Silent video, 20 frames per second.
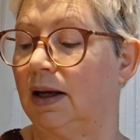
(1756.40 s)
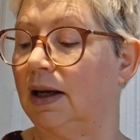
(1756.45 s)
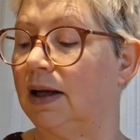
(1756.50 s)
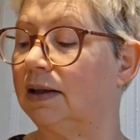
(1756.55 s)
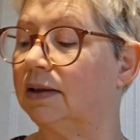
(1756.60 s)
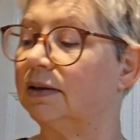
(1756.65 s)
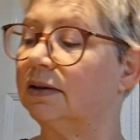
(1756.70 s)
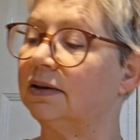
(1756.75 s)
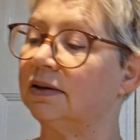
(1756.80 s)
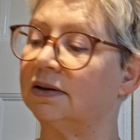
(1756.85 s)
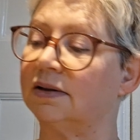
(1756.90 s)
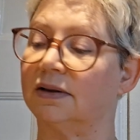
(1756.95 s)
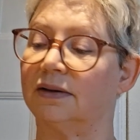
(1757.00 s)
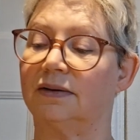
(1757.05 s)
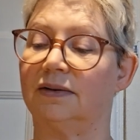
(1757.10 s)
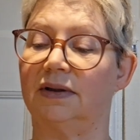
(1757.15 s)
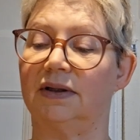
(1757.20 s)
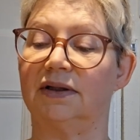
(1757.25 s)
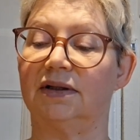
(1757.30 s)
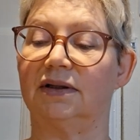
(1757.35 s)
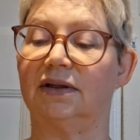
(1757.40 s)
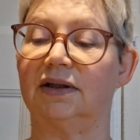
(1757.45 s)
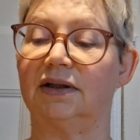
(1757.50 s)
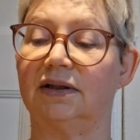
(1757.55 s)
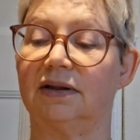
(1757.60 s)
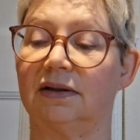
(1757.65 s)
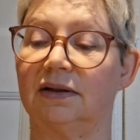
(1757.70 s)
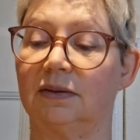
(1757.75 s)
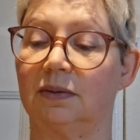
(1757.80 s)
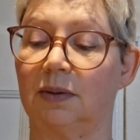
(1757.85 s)
And there's
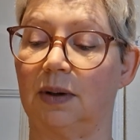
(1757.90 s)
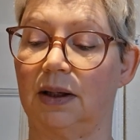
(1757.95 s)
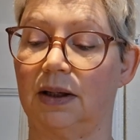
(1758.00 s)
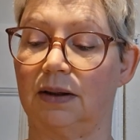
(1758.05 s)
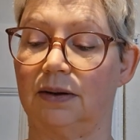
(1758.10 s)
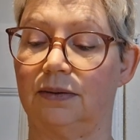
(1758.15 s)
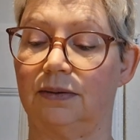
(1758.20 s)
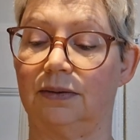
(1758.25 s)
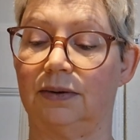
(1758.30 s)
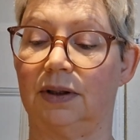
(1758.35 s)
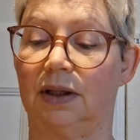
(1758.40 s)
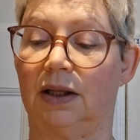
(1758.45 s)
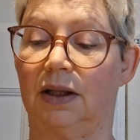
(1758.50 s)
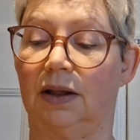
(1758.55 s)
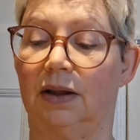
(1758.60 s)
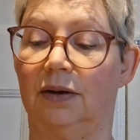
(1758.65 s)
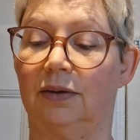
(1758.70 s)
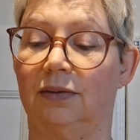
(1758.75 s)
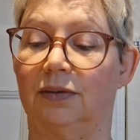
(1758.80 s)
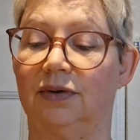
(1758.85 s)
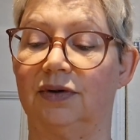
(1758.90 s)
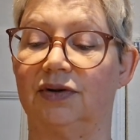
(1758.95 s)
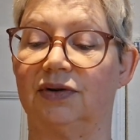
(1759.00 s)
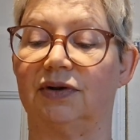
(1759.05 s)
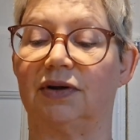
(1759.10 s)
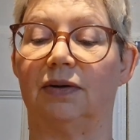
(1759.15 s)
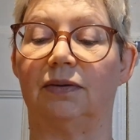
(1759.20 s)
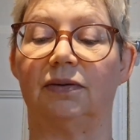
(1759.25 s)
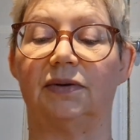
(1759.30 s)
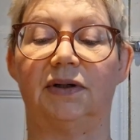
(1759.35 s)
this as well, which
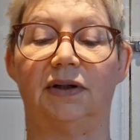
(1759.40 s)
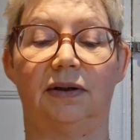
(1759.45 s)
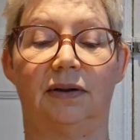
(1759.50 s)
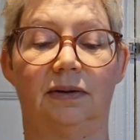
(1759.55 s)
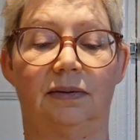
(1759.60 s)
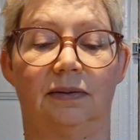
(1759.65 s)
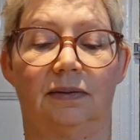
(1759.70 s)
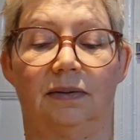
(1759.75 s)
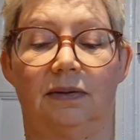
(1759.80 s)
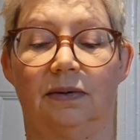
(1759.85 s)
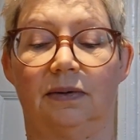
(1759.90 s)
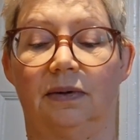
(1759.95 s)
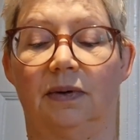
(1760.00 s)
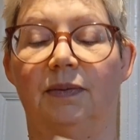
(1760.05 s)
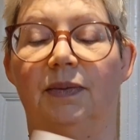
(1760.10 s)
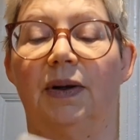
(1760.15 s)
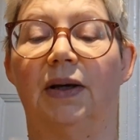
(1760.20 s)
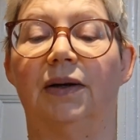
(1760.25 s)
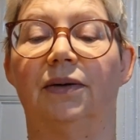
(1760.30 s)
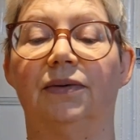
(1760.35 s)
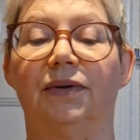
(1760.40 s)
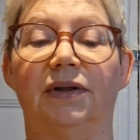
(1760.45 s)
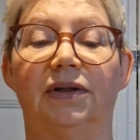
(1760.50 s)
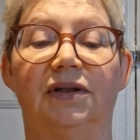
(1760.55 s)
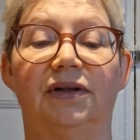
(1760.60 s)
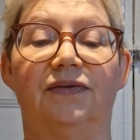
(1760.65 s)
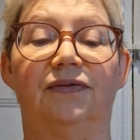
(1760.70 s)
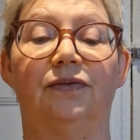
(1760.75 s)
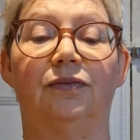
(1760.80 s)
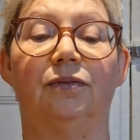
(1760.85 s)
tells you about the
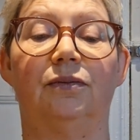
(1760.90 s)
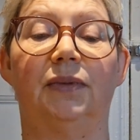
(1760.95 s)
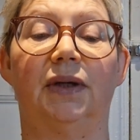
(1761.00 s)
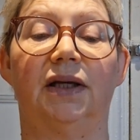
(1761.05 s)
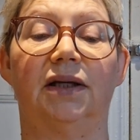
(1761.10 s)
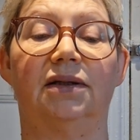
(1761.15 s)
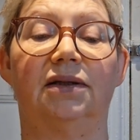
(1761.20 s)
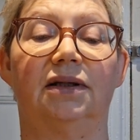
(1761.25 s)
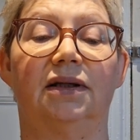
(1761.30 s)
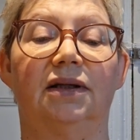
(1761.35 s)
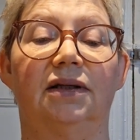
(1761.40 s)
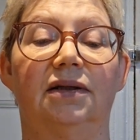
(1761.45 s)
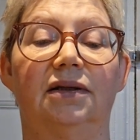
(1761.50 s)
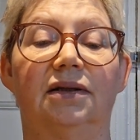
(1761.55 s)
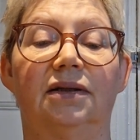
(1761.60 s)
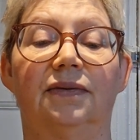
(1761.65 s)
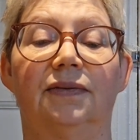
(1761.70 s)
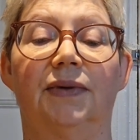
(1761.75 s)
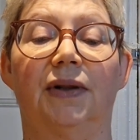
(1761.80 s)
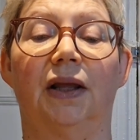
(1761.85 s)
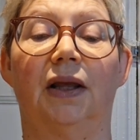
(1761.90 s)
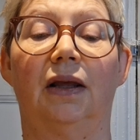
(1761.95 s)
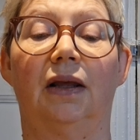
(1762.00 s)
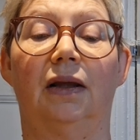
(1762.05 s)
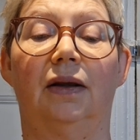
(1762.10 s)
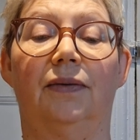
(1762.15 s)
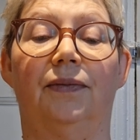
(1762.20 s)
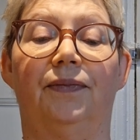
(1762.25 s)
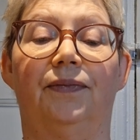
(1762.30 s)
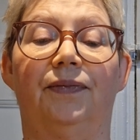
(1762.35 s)
different mixes,
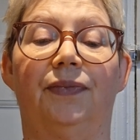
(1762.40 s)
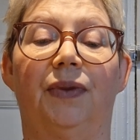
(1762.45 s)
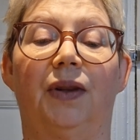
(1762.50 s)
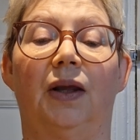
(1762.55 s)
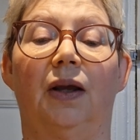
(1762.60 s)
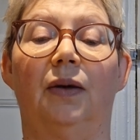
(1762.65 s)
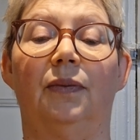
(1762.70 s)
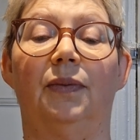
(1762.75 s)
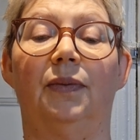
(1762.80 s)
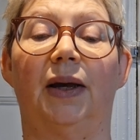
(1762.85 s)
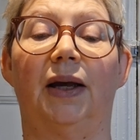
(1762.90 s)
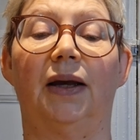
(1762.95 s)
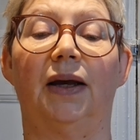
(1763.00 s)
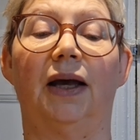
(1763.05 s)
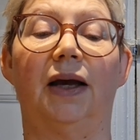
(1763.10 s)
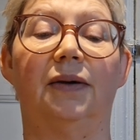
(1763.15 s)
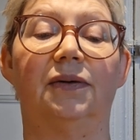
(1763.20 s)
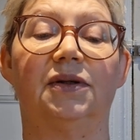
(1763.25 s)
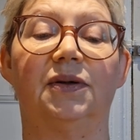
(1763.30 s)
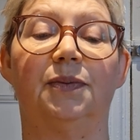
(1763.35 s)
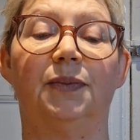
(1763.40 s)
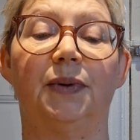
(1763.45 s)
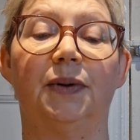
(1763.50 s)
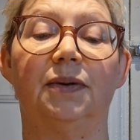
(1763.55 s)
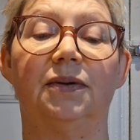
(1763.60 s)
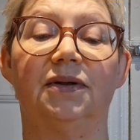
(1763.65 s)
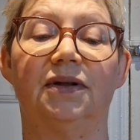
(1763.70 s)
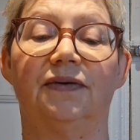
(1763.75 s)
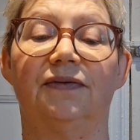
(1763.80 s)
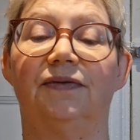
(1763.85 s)
about how to
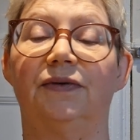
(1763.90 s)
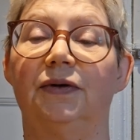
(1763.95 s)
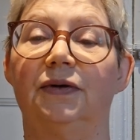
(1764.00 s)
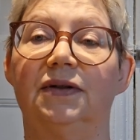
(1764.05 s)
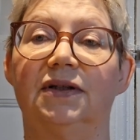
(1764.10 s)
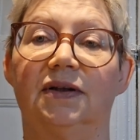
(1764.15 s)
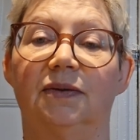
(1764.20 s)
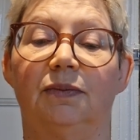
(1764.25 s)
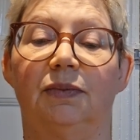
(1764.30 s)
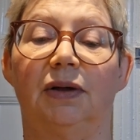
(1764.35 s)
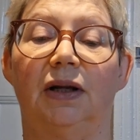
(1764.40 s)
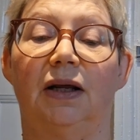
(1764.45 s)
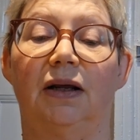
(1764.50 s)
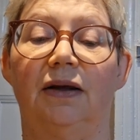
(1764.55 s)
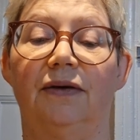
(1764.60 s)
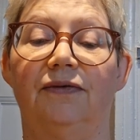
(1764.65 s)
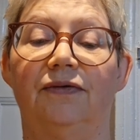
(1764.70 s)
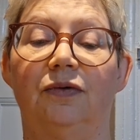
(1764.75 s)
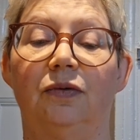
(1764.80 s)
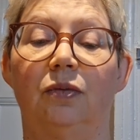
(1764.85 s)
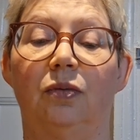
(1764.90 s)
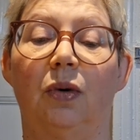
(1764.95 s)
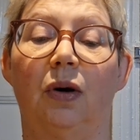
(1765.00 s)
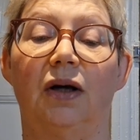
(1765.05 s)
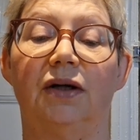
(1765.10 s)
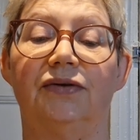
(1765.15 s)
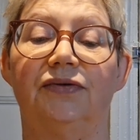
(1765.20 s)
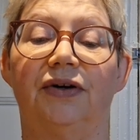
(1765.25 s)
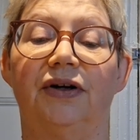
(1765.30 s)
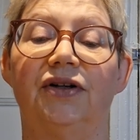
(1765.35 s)
boost the food supply for a
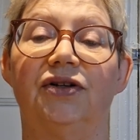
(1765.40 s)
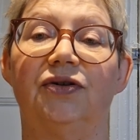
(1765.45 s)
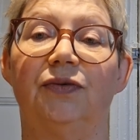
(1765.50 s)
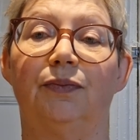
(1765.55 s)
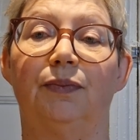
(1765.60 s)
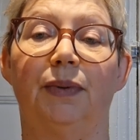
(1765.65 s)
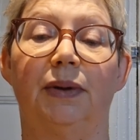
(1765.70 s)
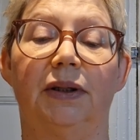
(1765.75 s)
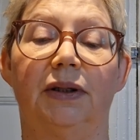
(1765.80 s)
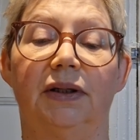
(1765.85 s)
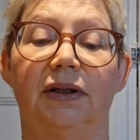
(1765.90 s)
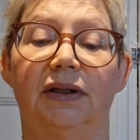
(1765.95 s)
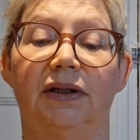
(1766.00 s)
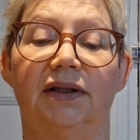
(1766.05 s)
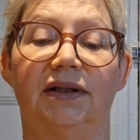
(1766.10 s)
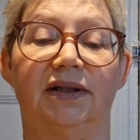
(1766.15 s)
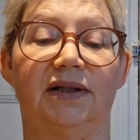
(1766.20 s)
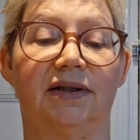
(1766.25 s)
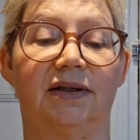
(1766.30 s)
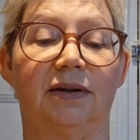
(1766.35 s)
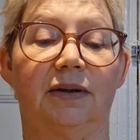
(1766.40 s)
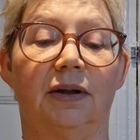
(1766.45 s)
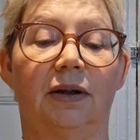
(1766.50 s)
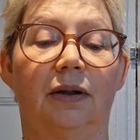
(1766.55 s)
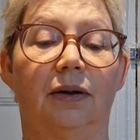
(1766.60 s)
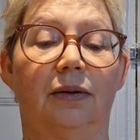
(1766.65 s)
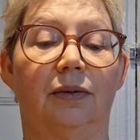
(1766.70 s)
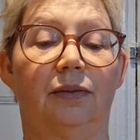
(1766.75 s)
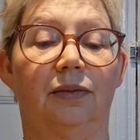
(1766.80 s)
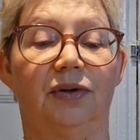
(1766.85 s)
wide range of birds,
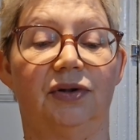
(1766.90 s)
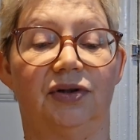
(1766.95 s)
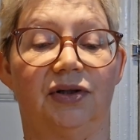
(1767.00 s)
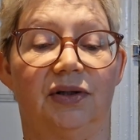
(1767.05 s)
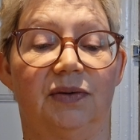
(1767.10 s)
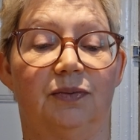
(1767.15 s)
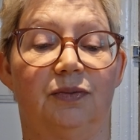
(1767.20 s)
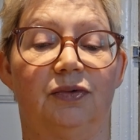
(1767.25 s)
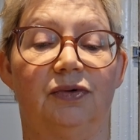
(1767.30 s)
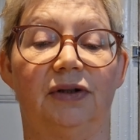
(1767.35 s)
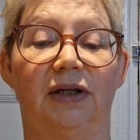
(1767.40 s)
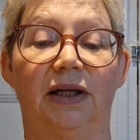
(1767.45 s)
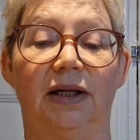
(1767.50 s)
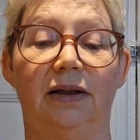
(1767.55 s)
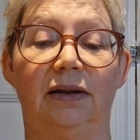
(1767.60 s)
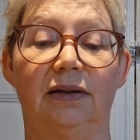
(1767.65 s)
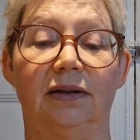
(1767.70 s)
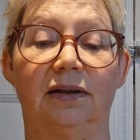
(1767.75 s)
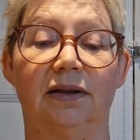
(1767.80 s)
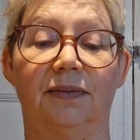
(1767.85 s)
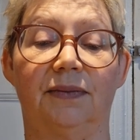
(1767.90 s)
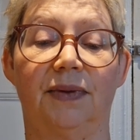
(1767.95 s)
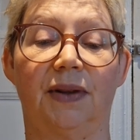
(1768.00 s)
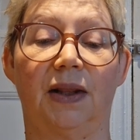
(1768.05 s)
which is brilliant.